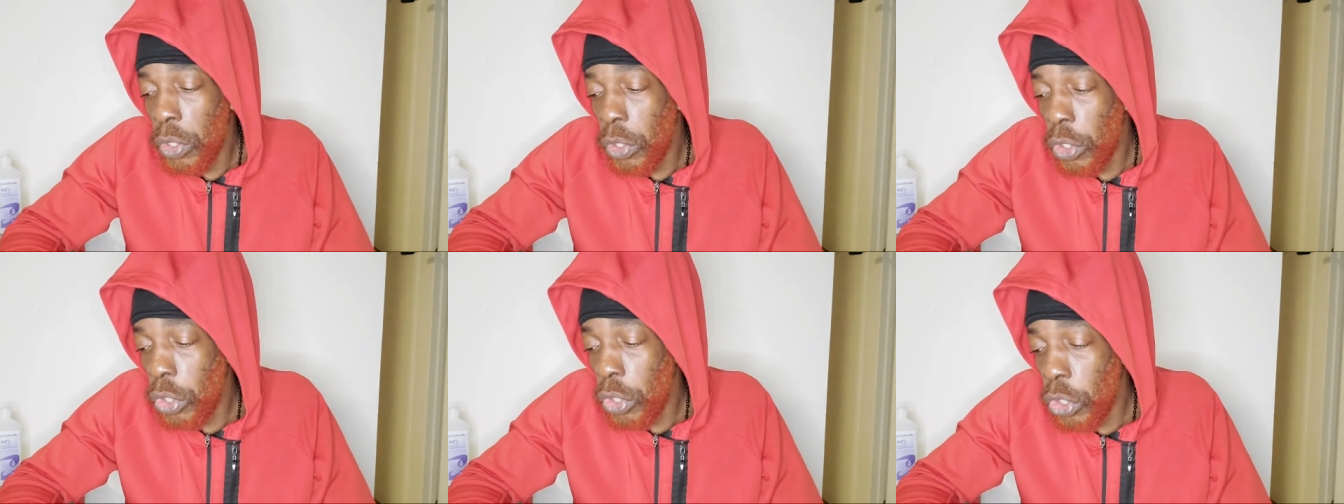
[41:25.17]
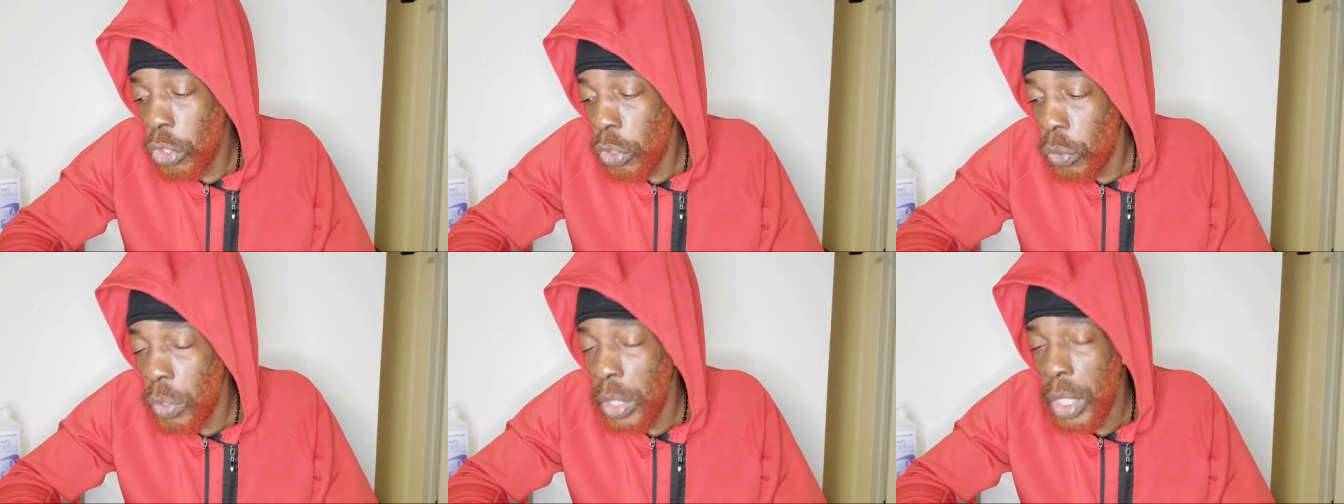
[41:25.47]

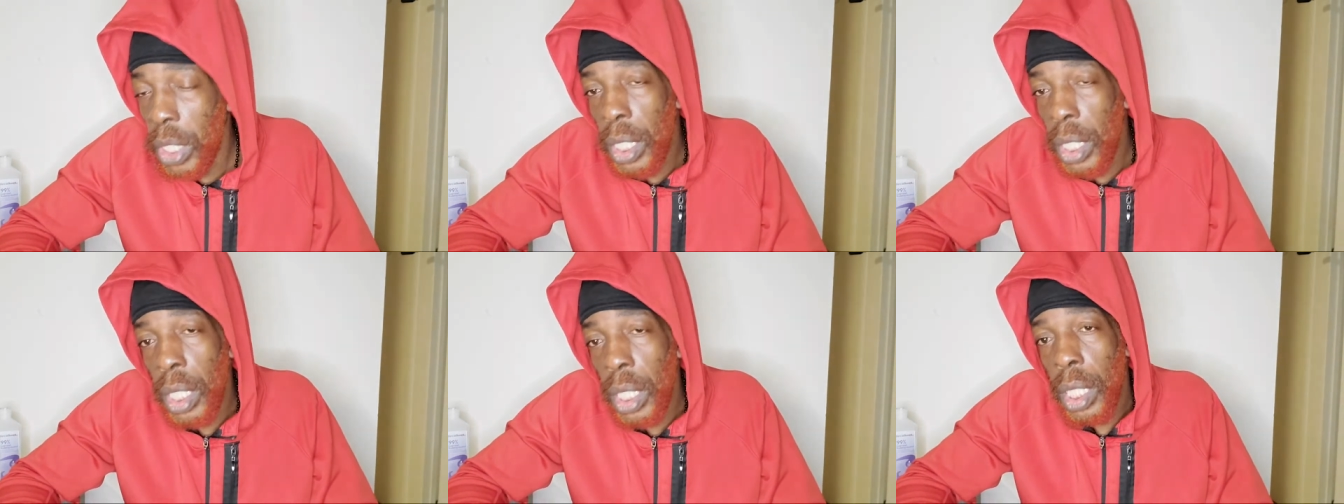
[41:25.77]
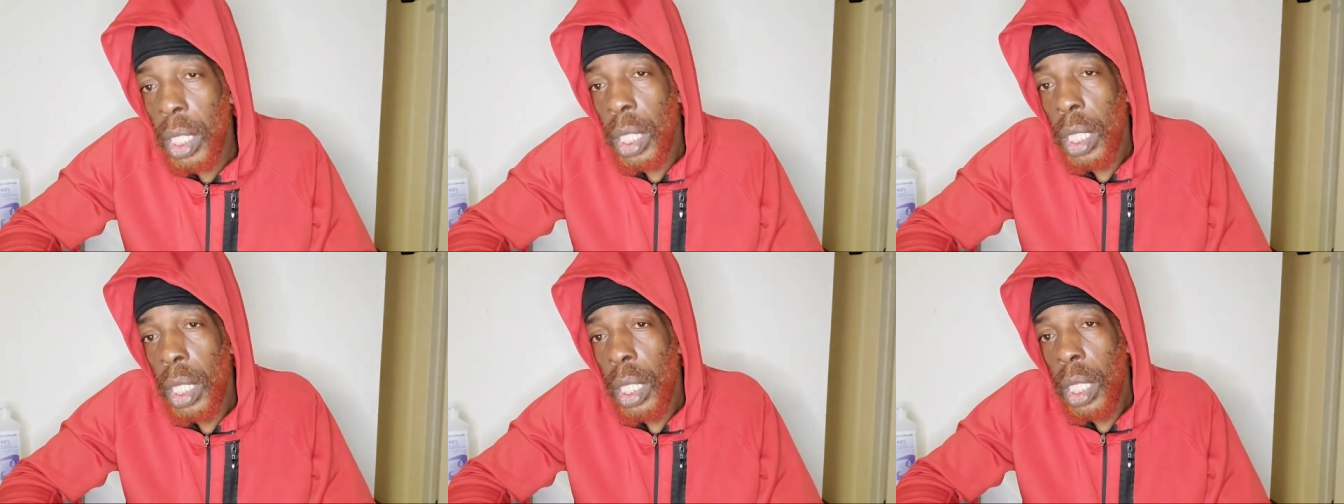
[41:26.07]
unity,
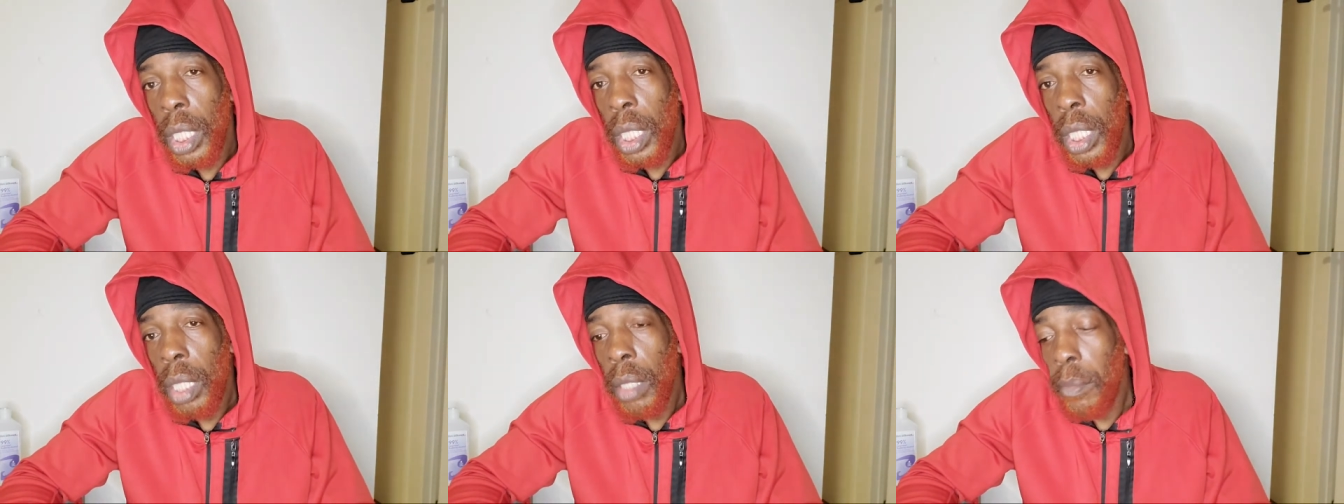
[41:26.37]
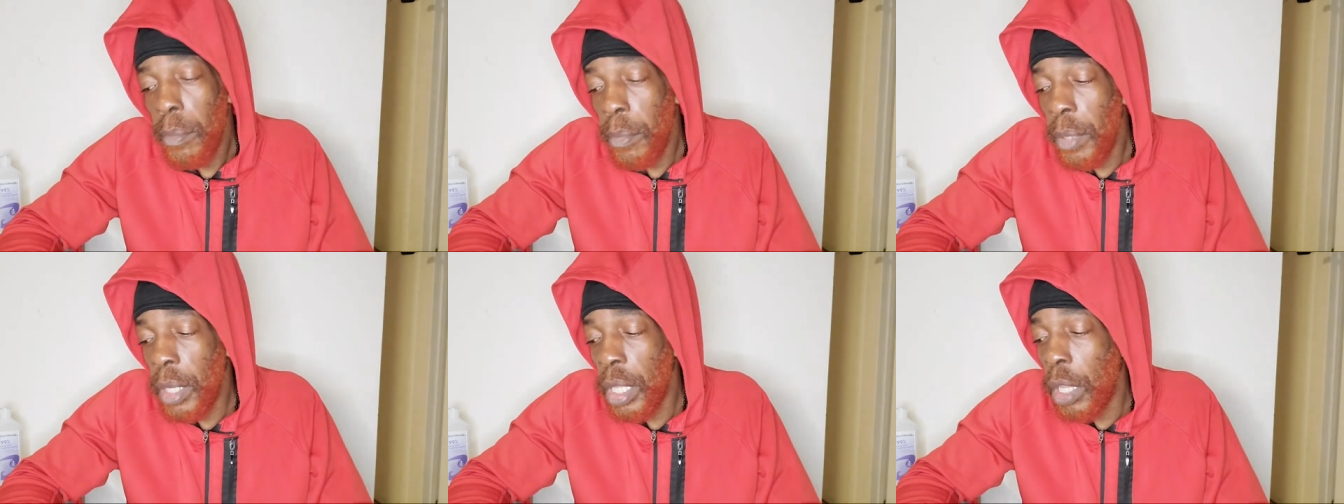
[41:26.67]

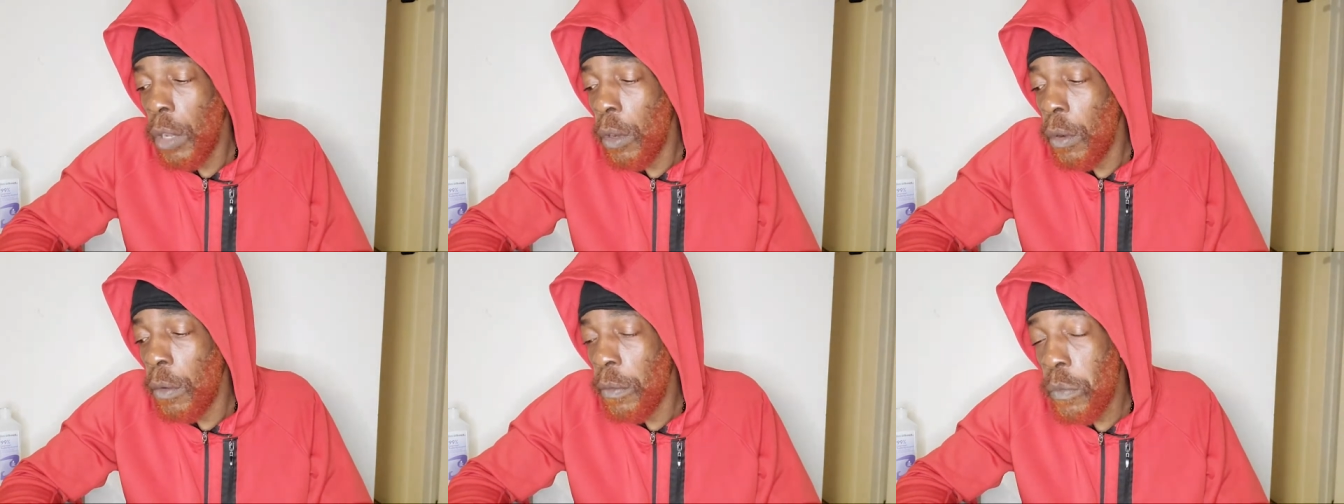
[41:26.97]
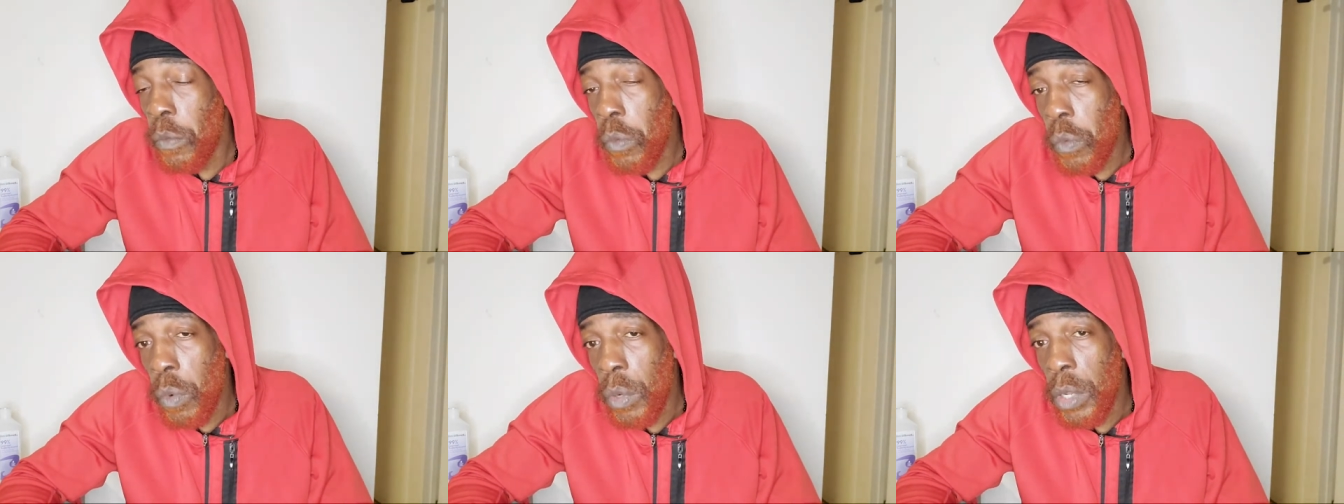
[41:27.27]
but of
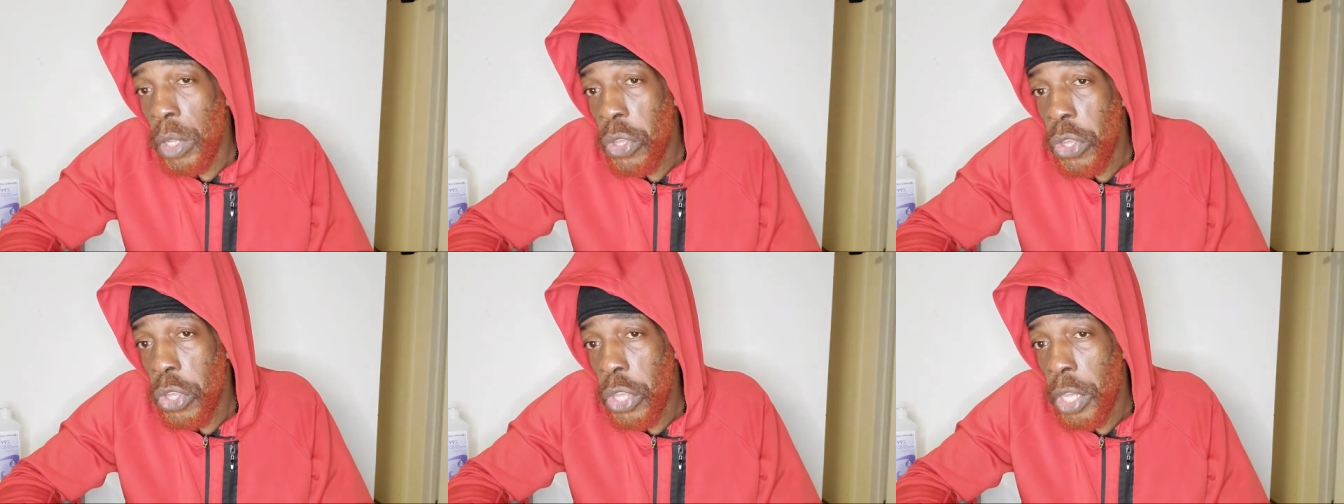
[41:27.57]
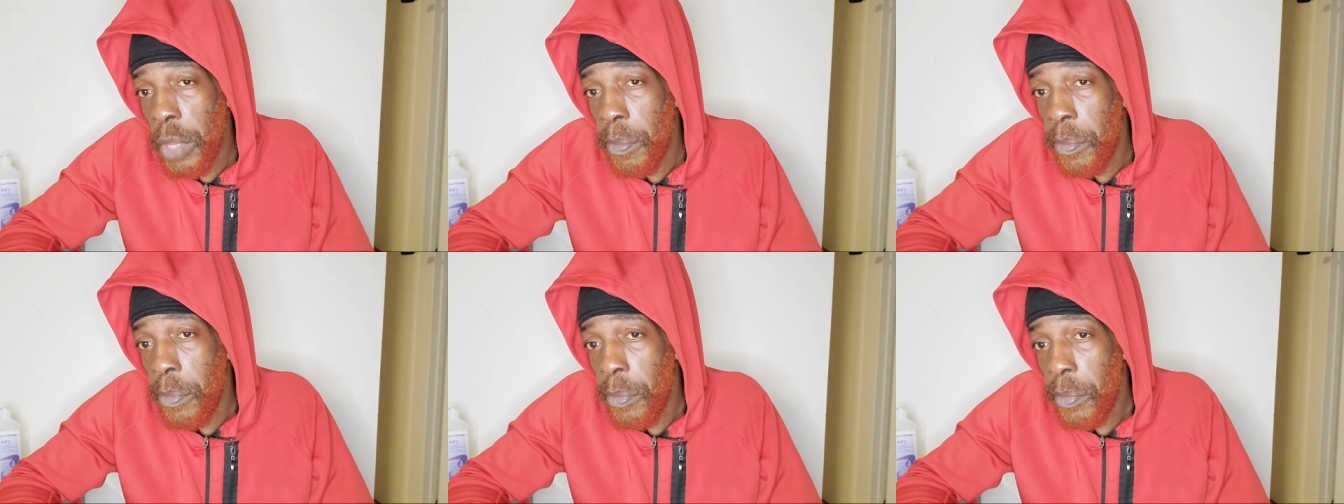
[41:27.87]

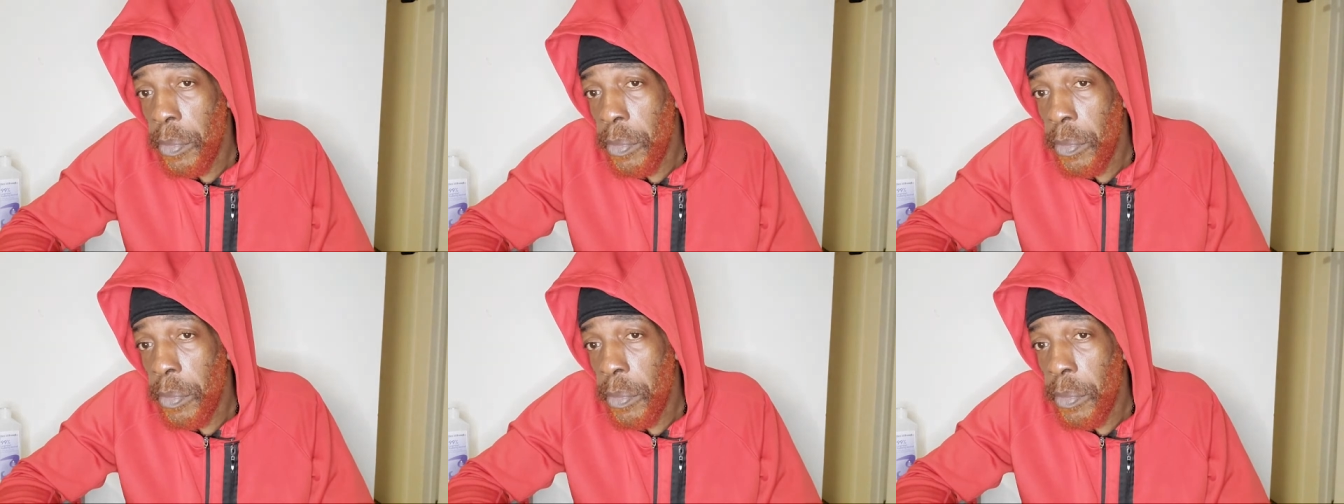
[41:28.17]
rulership.